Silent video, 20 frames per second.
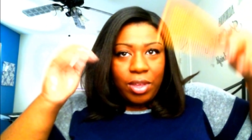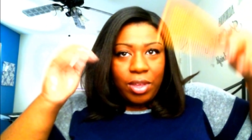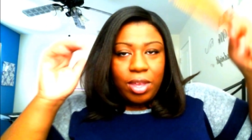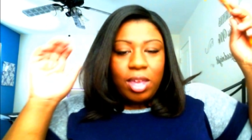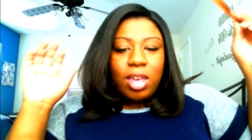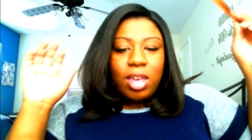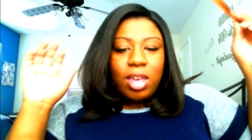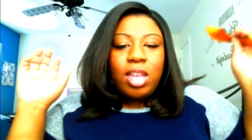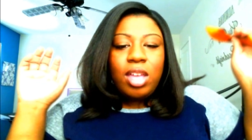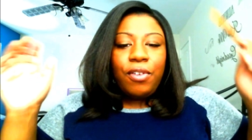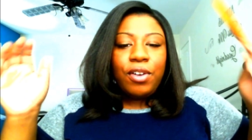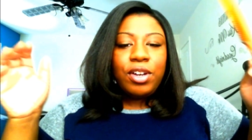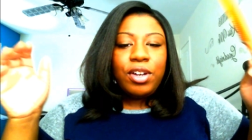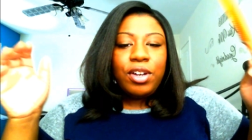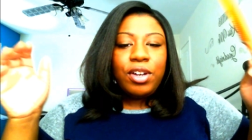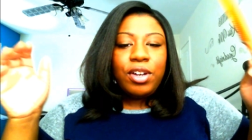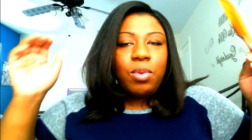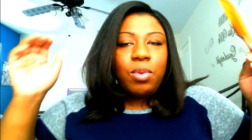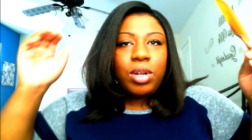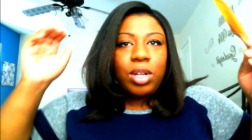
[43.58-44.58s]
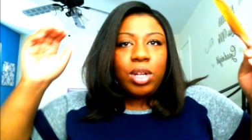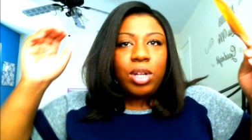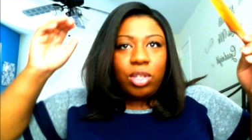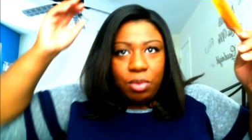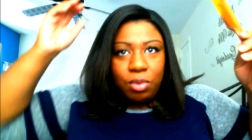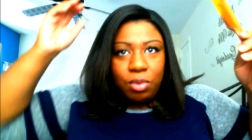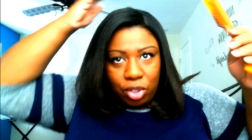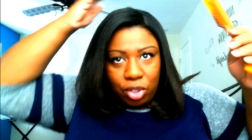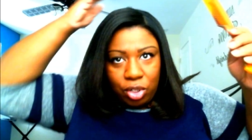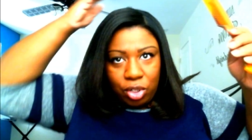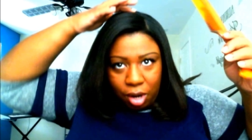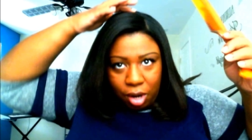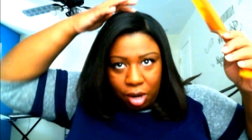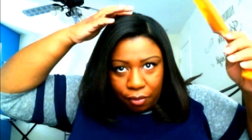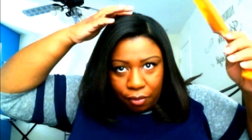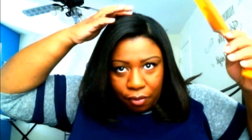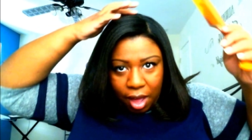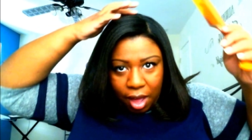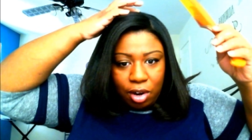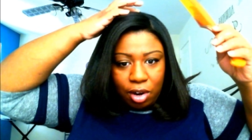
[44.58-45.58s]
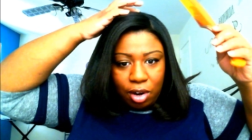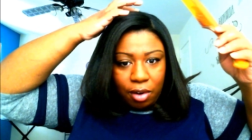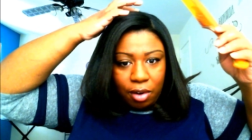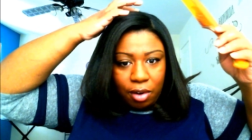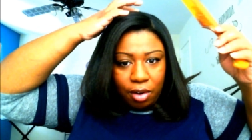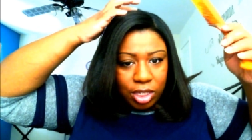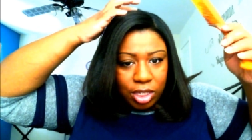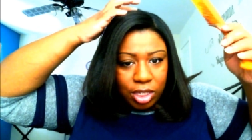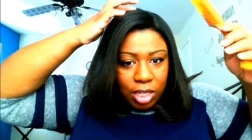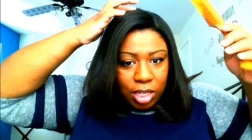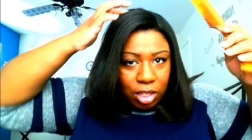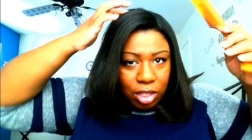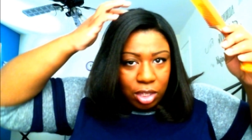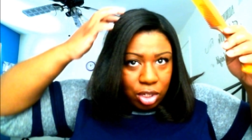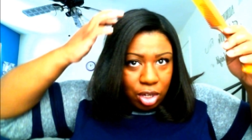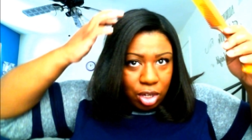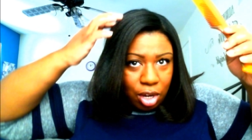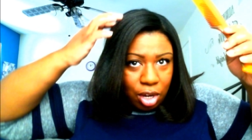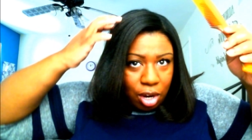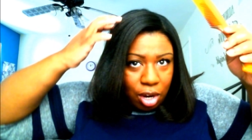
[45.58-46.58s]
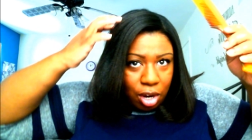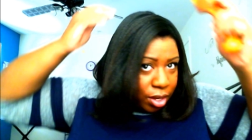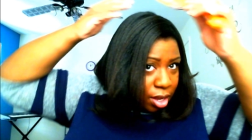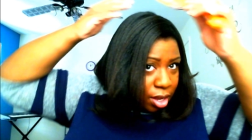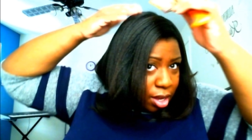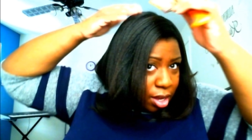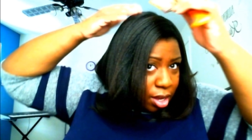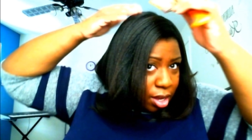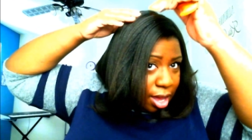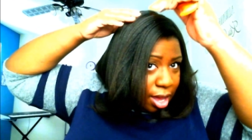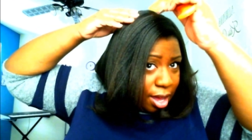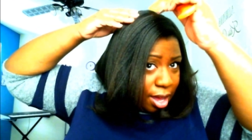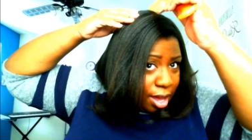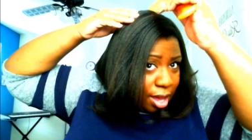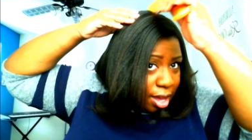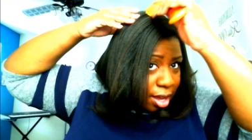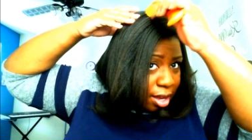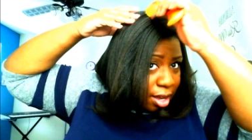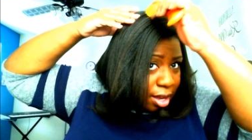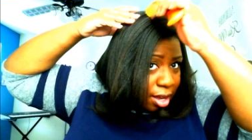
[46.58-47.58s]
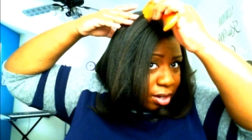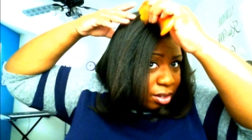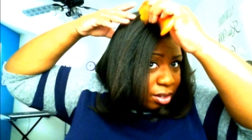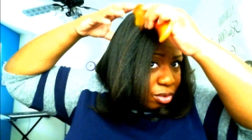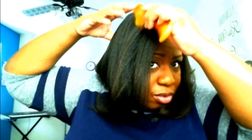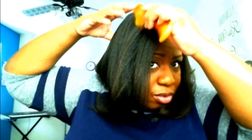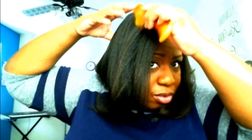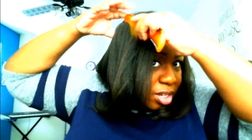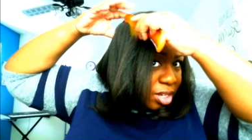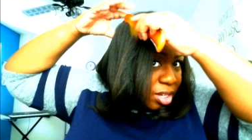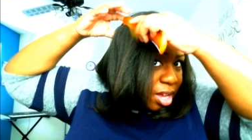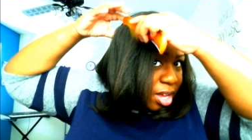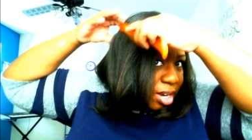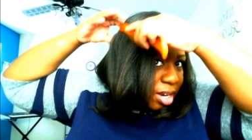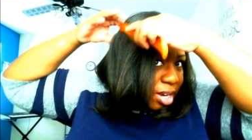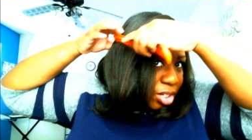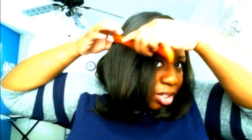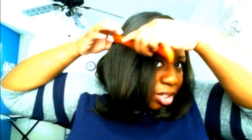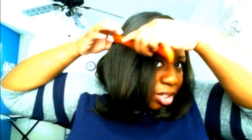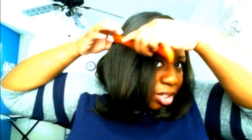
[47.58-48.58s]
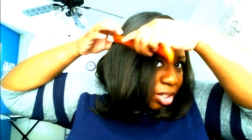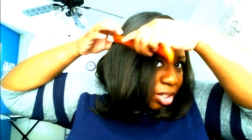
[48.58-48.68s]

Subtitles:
The first thing you want to do is you want to find your center, and you just kind of just make a